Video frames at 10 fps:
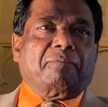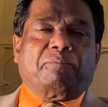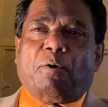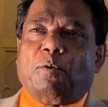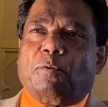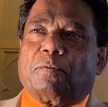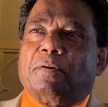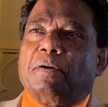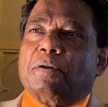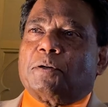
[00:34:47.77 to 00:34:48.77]
four,
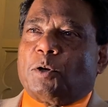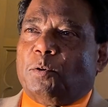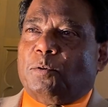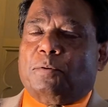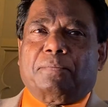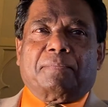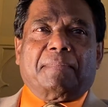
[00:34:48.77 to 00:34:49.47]
two.